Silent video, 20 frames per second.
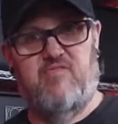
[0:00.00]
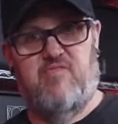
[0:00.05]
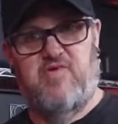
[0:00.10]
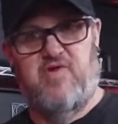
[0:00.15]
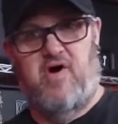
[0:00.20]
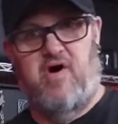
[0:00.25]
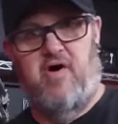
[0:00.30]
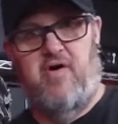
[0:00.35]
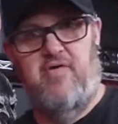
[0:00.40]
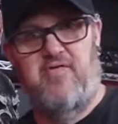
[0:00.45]
with
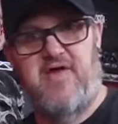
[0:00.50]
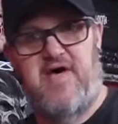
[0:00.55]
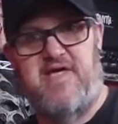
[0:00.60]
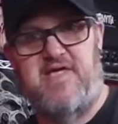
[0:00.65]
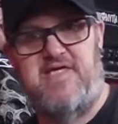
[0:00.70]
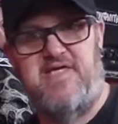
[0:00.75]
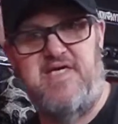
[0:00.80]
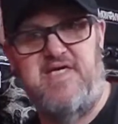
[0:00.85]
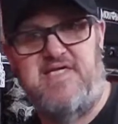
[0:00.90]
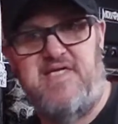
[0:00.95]
all
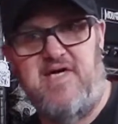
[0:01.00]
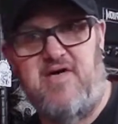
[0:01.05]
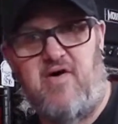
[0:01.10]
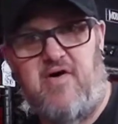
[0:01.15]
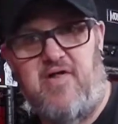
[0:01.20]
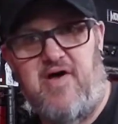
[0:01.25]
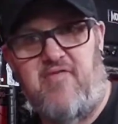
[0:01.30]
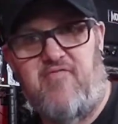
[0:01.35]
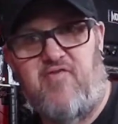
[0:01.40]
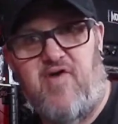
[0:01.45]
that detail
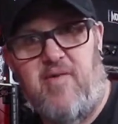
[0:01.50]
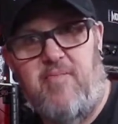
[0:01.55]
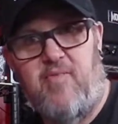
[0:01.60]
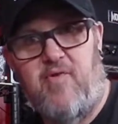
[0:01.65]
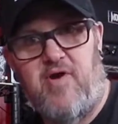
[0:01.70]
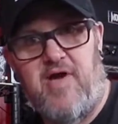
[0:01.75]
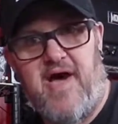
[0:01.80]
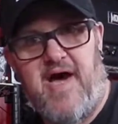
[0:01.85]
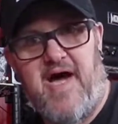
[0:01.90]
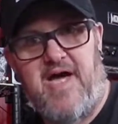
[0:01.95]
on that
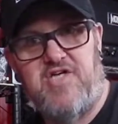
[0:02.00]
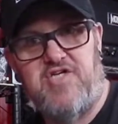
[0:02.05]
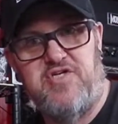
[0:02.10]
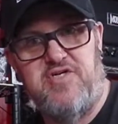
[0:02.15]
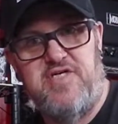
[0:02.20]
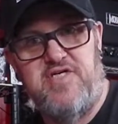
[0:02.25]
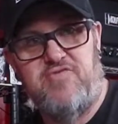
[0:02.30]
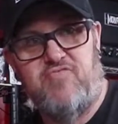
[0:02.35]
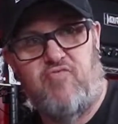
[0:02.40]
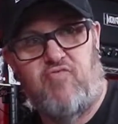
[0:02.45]
fretboard,
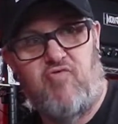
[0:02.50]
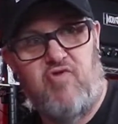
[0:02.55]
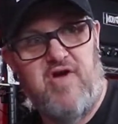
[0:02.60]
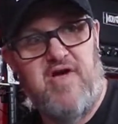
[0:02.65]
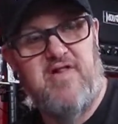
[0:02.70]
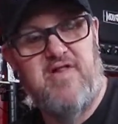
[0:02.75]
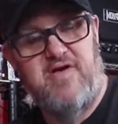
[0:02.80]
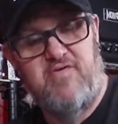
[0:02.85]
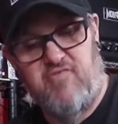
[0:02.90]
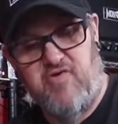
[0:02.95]
actually is
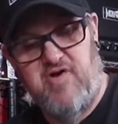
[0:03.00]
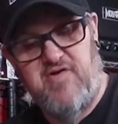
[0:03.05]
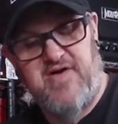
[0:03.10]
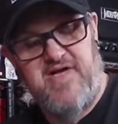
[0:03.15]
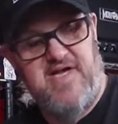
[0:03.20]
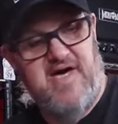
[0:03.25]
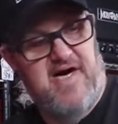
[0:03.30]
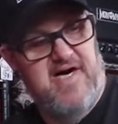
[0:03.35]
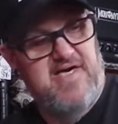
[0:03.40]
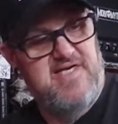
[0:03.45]
really, really
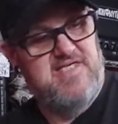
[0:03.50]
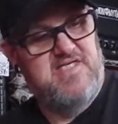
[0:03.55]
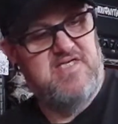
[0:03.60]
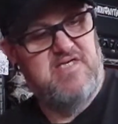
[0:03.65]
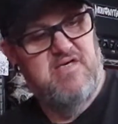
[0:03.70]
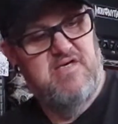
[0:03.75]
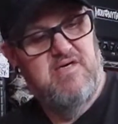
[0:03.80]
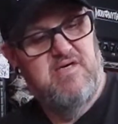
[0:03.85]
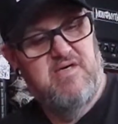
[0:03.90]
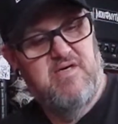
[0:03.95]
nice.